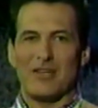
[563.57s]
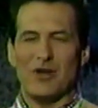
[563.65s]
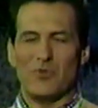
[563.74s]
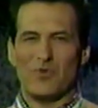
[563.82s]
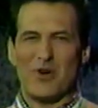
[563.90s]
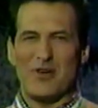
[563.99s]

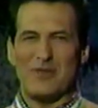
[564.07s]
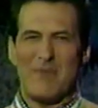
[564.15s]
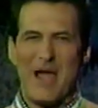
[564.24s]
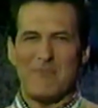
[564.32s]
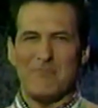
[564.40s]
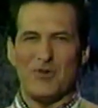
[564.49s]
You ruined
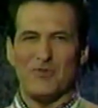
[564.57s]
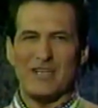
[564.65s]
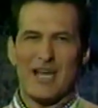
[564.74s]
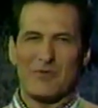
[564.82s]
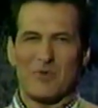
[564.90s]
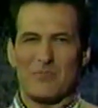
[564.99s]
my
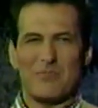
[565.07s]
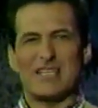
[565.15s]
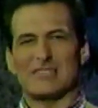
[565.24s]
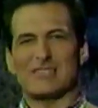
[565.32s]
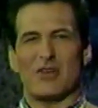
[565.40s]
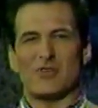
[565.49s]
movie. I don't want to be
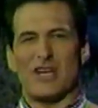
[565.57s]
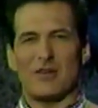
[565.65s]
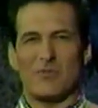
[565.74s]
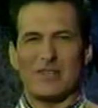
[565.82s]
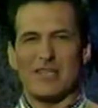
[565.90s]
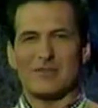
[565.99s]

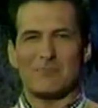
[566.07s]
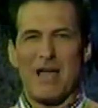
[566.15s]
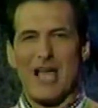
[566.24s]
associated with this